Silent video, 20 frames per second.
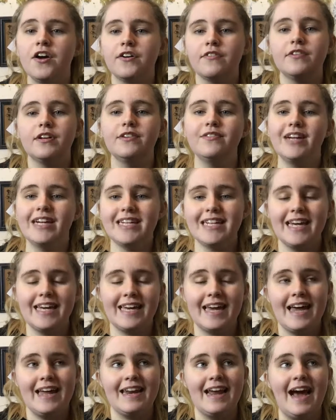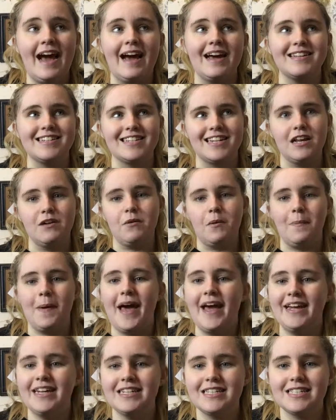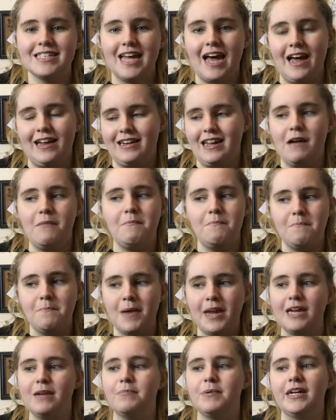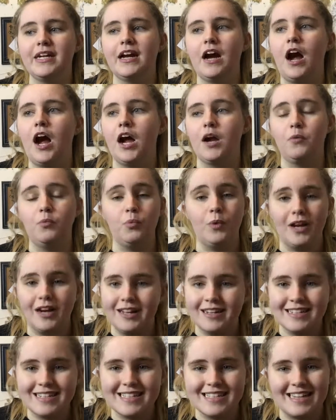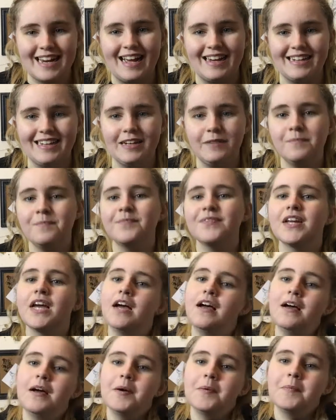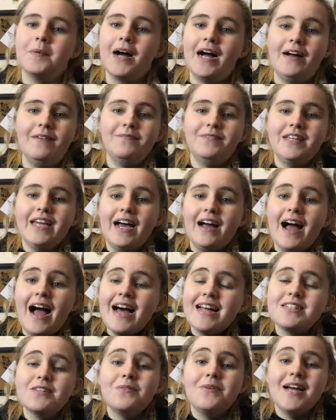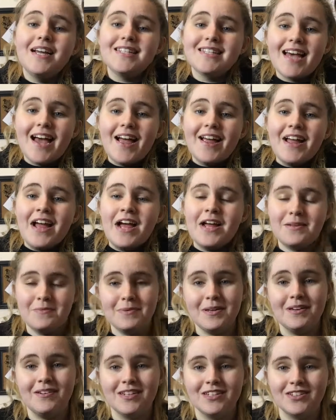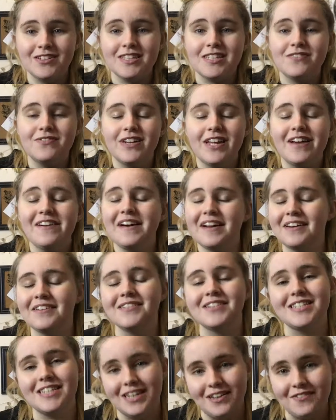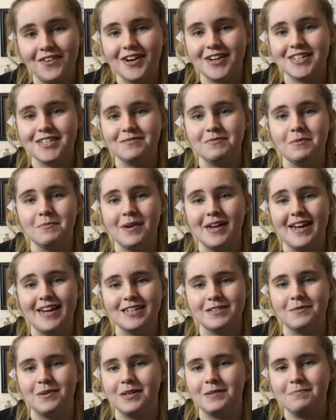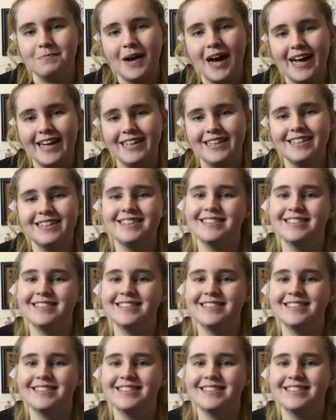reread it again at a slower pace, and then maybe I will understand it. But yeah, as always, I hope you enjoyed this video, and I will see you very soon with my next one. Bye!